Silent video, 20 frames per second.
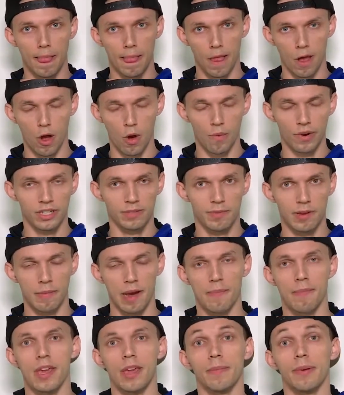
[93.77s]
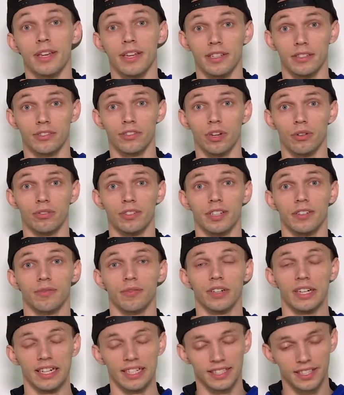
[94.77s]
Always Be My Maybe is no
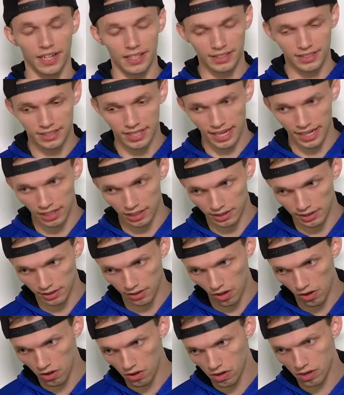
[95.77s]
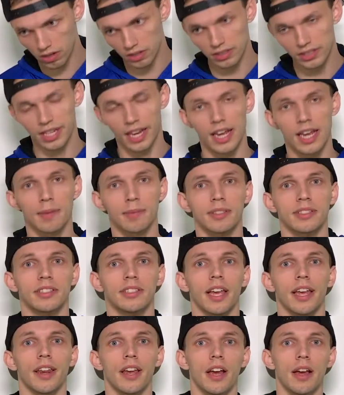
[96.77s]
different. It does take a long time to
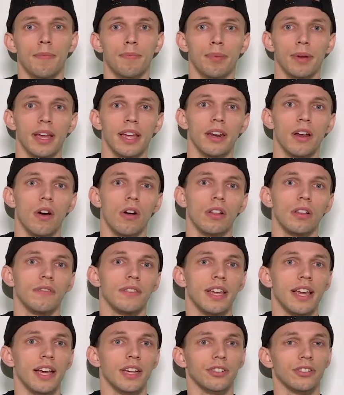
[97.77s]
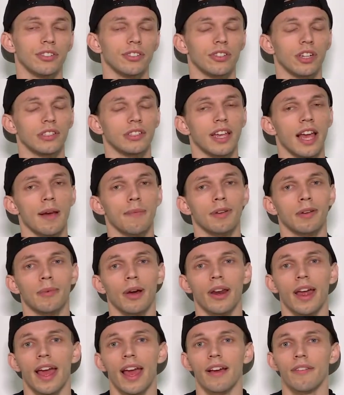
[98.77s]
set up, and all of the action starts happening
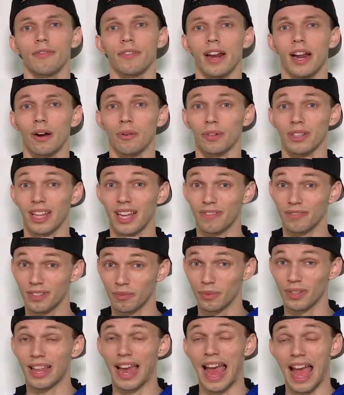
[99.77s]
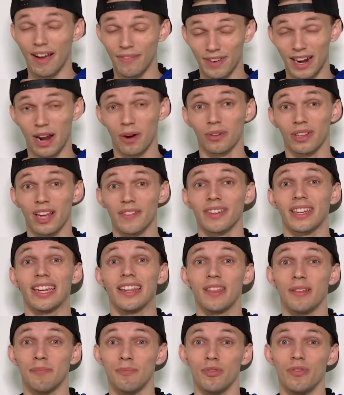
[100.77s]
about half an hour left, with a half an hour left
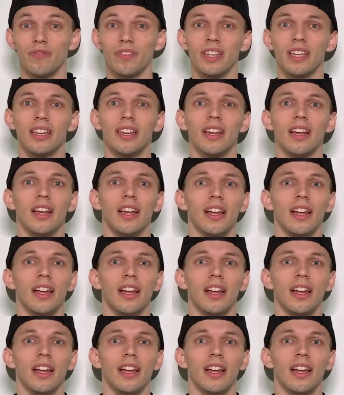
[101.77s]
in the movie.